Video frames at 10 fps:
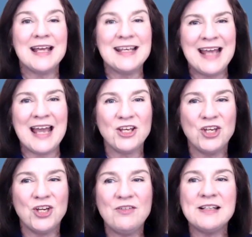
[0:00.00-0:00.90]
get
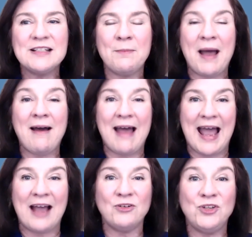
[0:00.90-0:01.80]
curious about
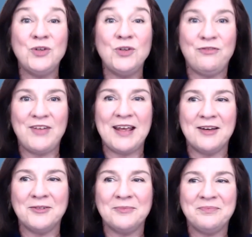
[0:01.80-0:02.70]
how you feel.